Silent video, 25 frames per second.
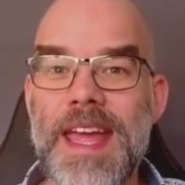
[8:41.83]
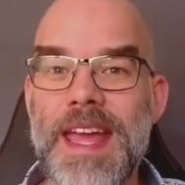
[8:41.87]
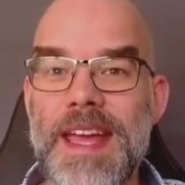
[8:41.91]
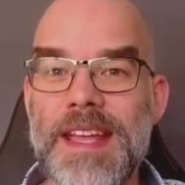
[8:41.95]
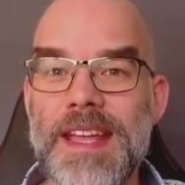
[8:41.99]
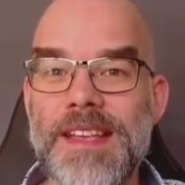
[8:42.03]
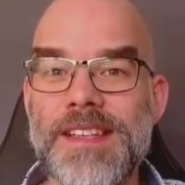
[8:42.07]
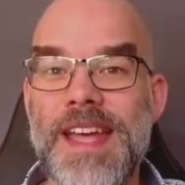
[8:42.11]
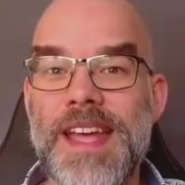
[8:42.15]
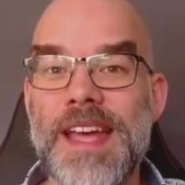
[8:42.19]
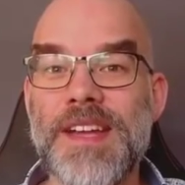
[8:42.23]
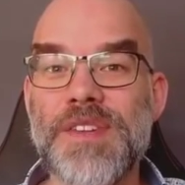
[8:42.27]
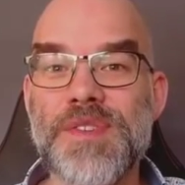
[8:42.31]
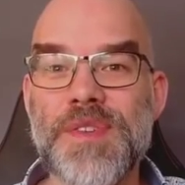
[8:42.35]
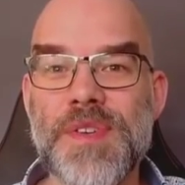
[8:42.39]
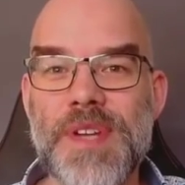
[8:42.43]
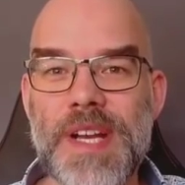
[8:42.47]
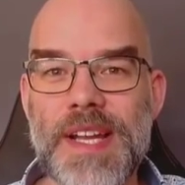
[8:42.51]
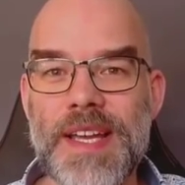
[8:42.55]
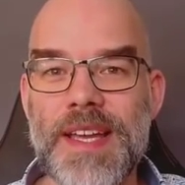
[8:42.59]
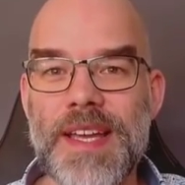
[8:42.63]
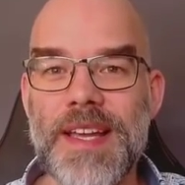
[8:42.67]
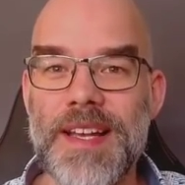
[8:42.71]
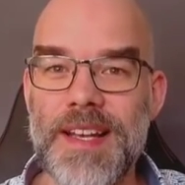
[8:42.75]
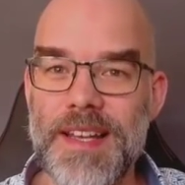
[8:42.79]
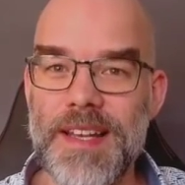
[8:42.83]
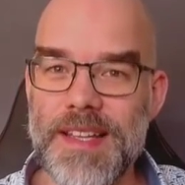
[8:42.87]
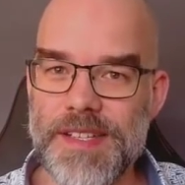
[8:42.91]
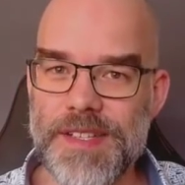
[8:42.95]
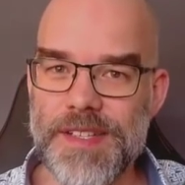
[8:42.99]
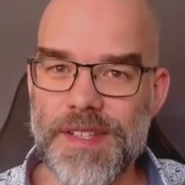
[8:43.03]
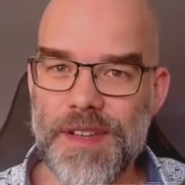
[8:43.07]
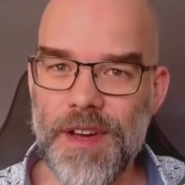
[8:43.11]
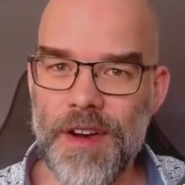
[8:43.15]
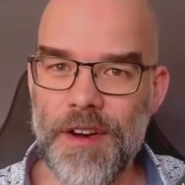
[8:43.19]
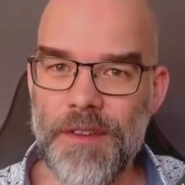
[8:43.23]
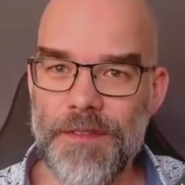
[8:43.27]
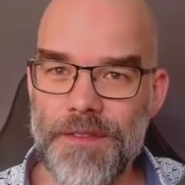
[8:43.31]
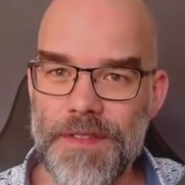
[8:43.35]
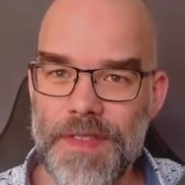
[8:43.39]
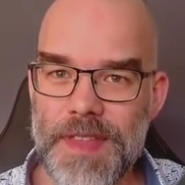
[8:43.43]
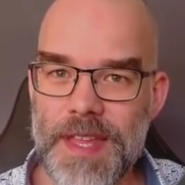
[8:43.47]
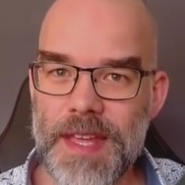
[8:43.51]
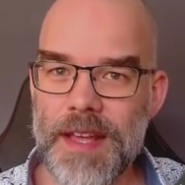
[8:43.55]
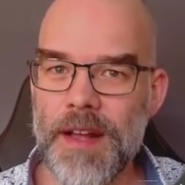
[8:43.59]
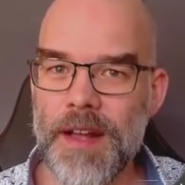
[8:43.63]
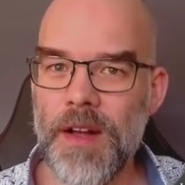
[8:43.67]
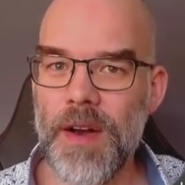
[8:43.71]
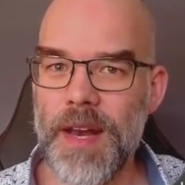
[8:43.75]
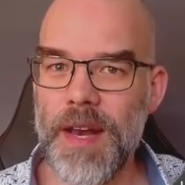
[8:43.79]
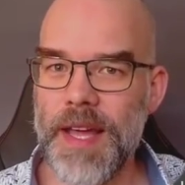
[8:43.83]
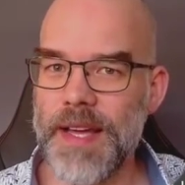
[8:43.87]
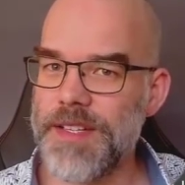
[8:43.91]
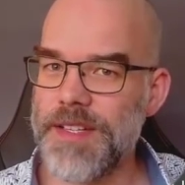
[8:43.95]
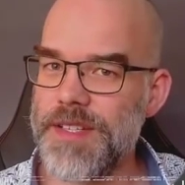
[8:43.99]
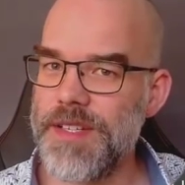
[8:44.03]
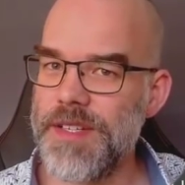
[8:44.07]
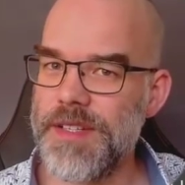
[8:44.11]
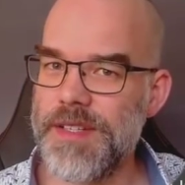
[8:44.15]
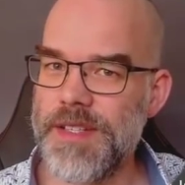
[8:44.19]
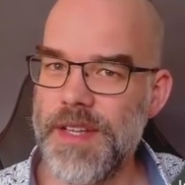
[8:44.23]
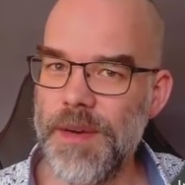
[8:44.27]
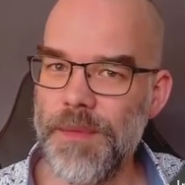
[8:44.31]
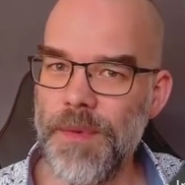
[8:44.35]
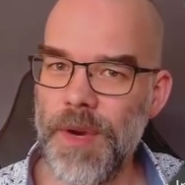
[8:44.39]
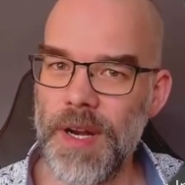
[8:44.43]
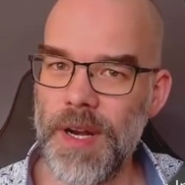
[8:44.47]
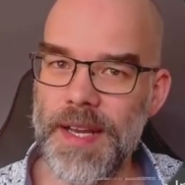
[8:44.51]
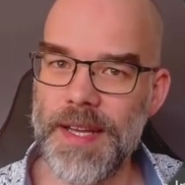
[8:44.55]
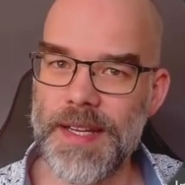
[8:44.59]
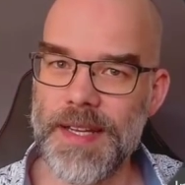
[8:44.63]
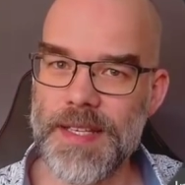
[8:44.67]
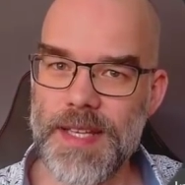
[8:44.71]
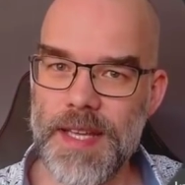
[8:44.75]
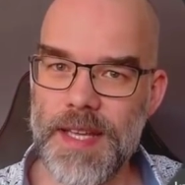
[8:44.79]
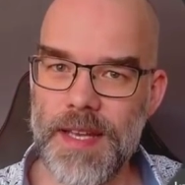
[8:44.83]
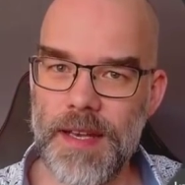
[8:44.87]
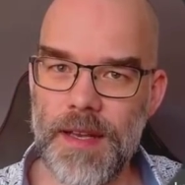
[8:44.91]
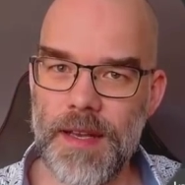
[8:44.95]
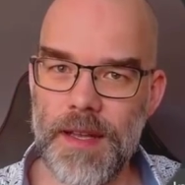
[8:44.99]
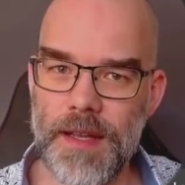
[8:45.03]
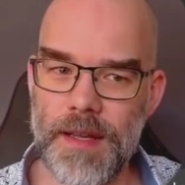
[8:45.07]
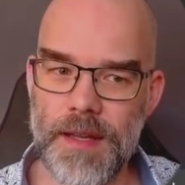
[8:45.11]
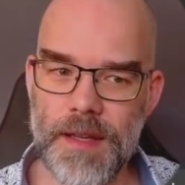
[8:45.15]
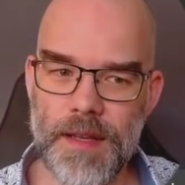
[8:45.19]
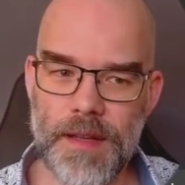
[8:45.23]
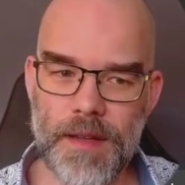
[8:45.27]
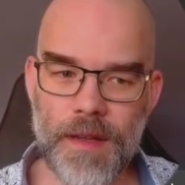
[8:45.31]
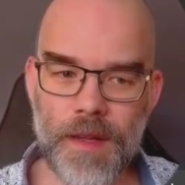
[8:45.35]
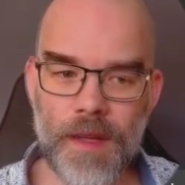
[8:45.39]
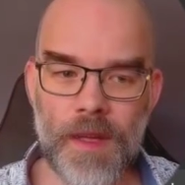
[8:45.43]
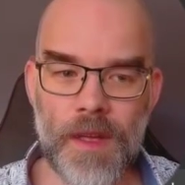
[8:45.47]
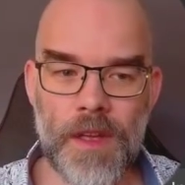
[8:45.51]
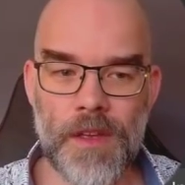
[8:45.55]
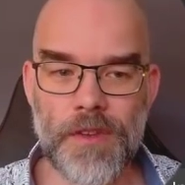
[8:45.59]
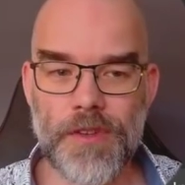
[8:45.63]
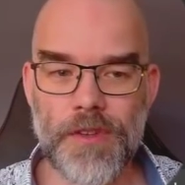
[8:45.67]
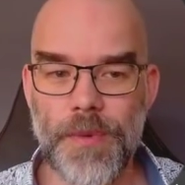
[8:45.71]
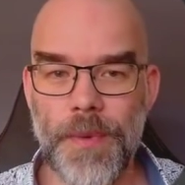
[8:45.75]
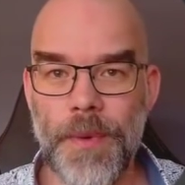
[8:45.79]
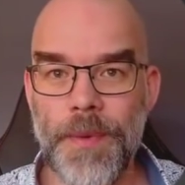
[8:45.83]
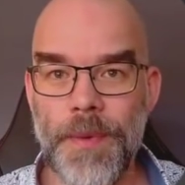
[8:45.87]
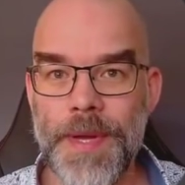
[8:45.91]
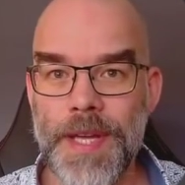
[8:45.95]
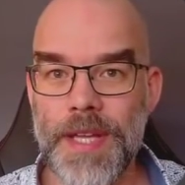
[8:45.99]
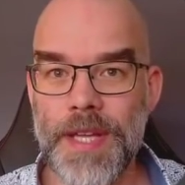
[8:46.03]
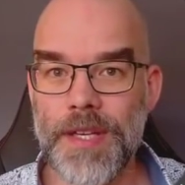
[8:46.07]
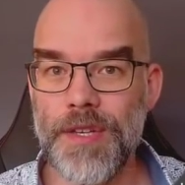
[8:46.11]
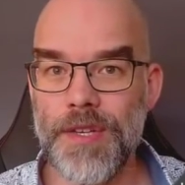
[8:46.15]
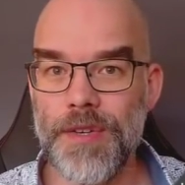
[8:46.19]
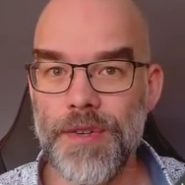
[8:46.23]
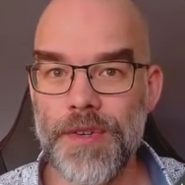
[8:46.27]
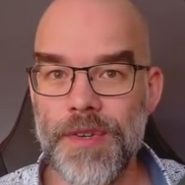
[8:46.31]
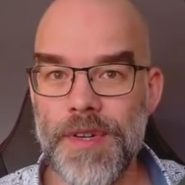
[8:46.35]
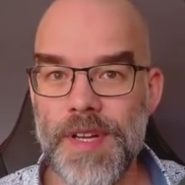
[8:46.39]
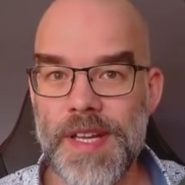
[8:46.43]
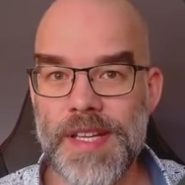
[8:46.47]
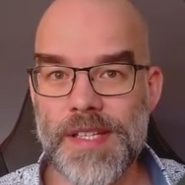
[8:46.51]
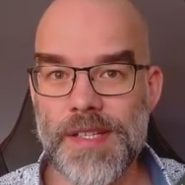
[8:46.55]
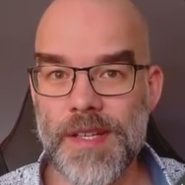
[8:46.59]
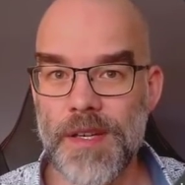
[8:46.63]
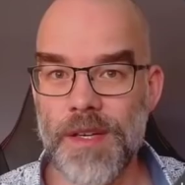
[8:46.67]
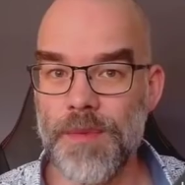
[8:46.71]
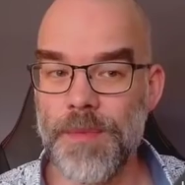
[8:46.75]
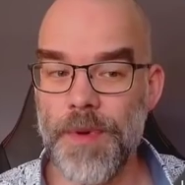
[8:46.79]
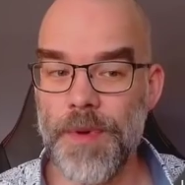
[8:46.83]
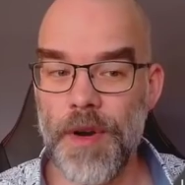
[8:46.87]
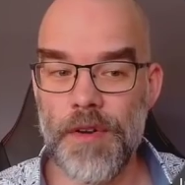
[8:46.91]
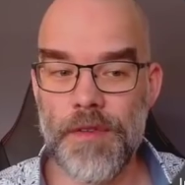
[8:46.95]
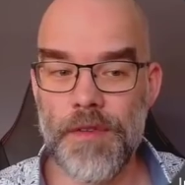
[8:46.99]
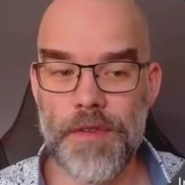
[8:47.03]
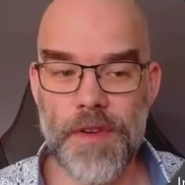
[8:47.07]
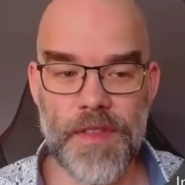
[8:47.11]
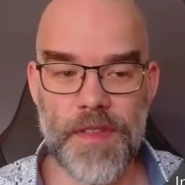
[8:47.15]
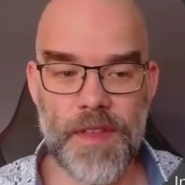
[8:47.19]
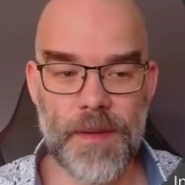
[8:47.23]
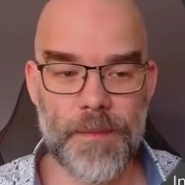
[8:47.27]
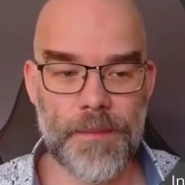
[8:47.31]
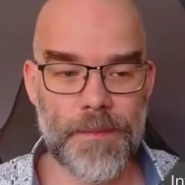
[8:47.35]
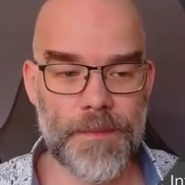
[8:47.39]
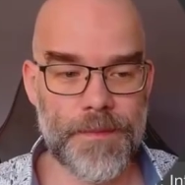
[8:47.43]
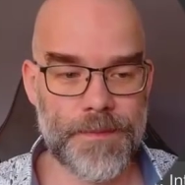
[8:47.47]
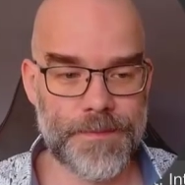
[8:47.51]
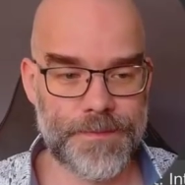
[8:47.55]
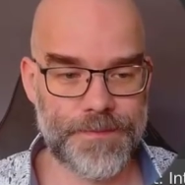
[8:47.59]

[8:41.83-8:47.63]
it's actually a list of the collections that were linked in. So what we can do is loop over them.